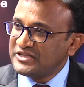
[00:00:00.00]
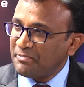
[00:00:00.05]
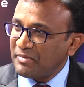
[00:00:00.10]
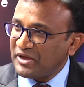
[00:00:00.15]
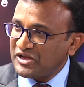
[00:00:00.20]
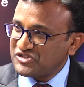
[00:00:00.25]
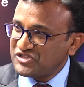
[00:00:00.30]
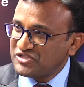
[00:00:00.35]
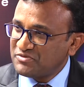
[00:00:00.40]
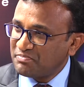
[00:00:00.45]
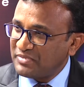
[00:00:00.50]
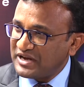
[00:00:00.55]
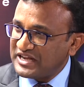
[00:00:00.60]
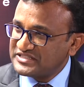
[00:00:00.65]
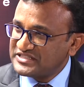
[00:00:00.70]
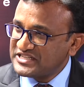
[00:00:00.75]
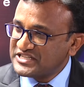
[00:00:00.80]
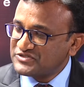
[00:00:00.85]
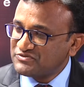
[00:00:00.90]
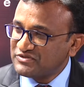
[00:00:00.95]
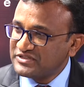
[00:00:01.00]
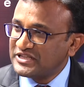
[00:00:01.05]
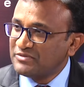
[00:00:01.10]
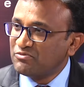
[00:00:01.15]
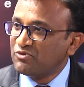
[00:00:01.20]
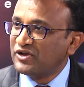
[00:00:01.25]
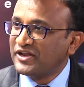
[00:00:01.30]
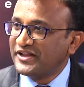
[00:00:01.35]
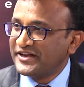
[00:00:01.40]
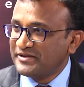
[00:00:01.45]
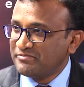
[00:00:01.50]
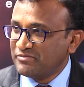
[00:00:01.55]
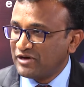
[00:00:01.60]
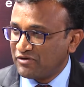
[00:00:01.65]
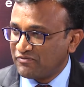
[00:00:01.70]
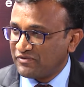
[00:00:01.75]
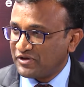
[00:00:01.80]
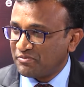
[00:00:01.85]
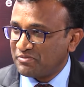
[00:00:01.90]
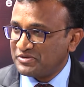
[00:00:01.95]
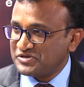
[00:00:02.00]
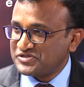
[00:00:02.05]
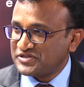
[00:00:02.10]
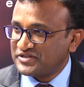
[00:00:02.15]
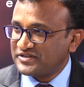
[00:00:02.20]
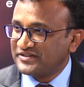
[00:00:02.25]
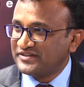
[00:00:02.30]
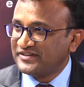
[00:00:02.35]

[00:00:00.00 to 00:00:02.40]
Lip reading: the patient presents with the Mullerian malformation?